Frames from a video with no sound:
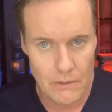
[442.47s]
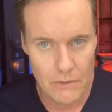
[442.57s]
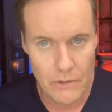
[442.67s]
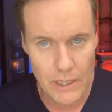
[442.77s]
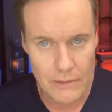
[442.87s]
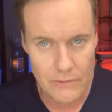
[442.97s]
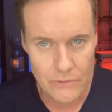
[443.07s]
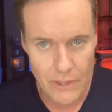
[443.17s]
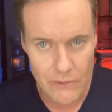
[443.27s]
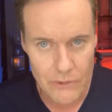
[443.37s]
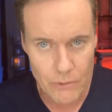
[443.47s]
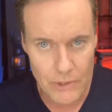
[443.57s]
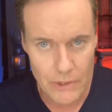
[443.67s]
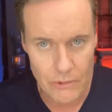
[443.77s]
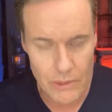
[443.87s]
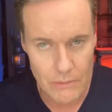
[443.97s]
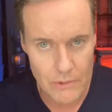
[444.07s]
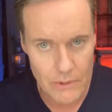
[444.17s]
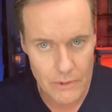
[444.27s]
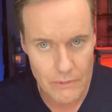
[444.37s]
They're not disgusted with you
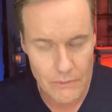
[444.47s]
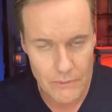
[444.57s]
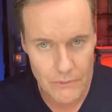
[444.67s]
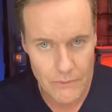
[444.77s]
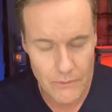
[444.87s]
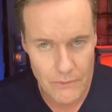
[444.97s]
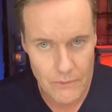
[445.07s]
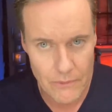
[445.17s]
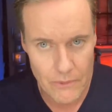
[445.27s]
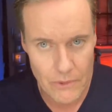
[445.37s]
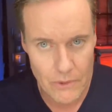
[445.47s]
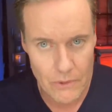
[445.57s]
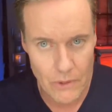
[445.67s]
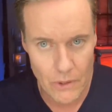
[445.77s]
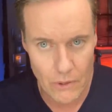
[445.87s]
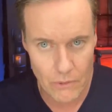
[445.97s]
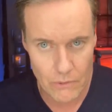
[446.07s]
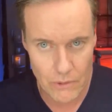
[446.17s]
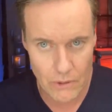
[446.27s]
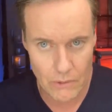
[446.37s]
anymore.
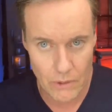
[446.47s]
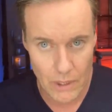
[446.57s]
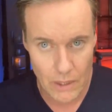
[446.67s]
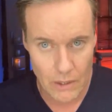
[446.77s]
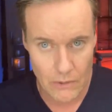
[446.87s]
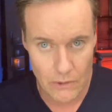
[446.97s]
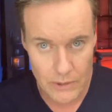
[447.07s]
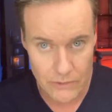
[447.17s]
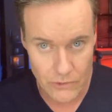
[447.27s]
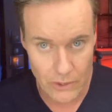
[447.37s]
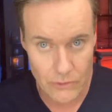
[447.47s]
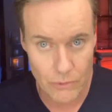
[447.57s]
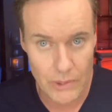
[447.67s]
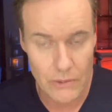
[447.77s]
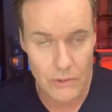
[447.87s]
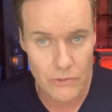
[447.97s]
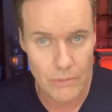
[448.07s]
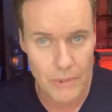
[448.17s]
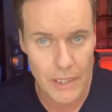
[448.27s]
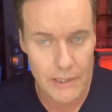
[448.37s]
No, they're disgusted with the new
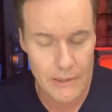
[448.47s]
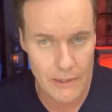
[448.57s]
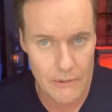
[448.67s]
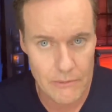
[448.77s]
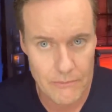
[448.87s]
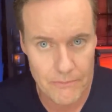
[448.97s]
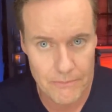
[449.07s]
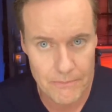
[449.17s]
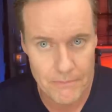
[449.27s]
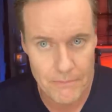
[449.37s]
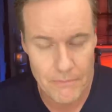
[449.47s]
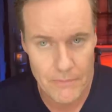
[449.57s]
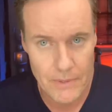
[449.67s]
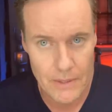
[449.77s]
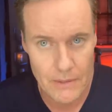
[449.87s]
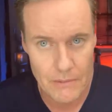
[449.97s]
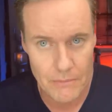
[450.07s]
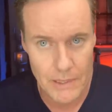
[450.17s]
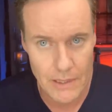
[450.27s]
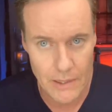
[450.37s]
supply now
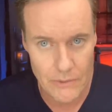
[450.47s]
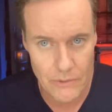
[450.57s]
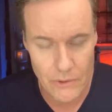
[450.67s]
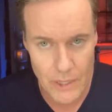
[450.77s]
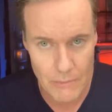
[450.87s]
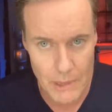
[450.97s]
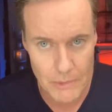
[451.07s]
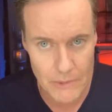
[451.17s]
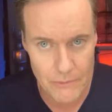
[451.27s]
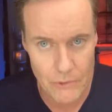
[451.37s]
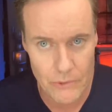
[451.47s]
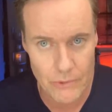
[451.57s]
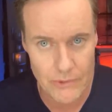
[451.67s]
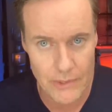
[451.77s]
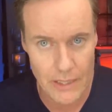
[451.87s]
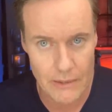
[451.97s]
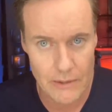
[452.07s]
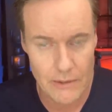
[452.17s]
because they're not mopping the floors once a day,